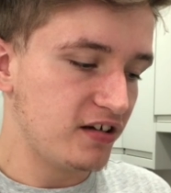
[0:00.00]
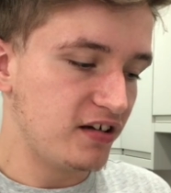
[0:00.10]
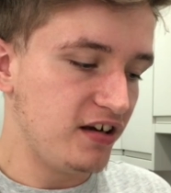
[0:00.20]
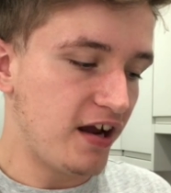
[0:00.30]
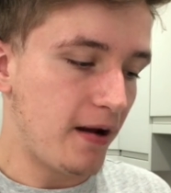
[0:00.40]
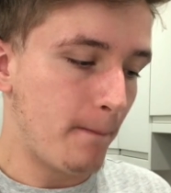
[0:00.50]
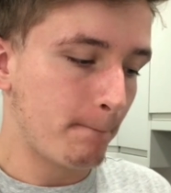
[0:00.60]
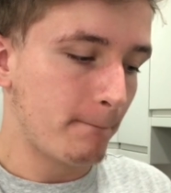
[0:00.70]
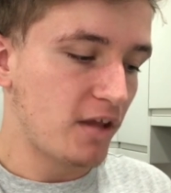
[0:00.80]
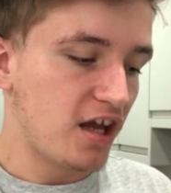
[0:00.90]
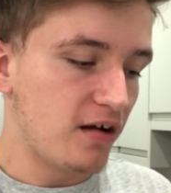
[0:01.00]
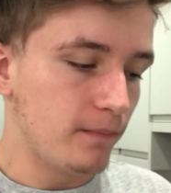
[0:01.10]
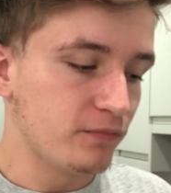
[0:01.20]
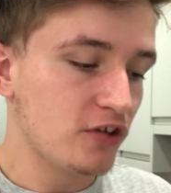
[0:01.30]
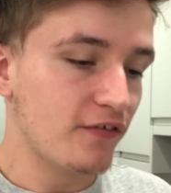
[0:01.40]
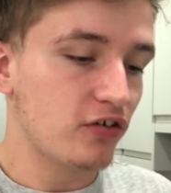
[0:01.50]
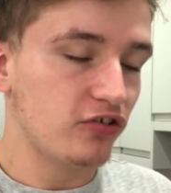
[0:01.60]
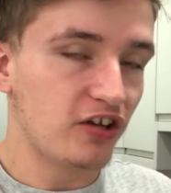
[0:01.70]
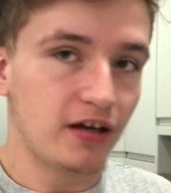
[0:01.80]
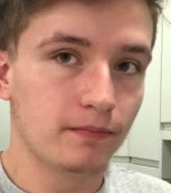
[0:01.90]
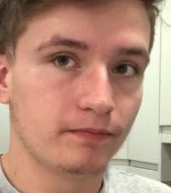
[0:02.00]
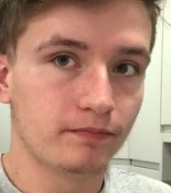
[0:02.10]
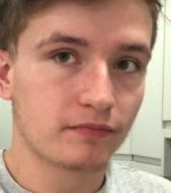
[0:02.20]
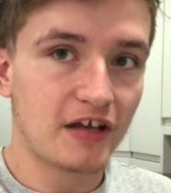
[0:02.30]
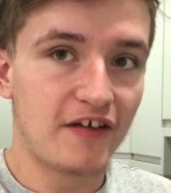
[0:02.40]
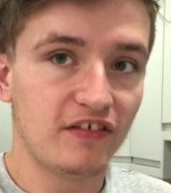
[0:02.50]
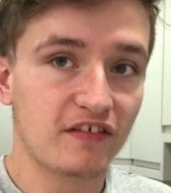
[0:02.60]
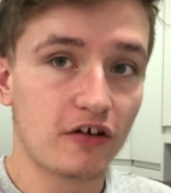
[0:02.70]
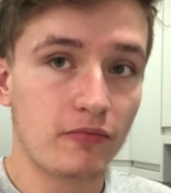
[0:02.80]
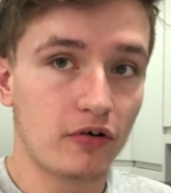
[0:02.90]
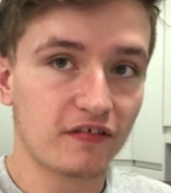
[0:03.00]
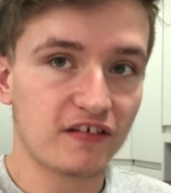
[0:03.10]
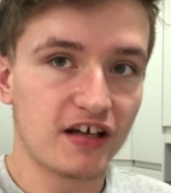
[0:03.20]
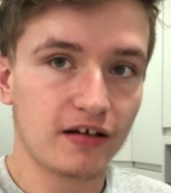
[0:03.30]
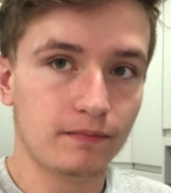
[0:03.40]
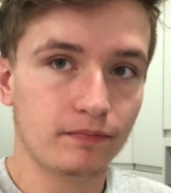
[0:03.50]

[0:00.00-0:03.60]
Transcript: yeah not a good day. Everything's going wrong today.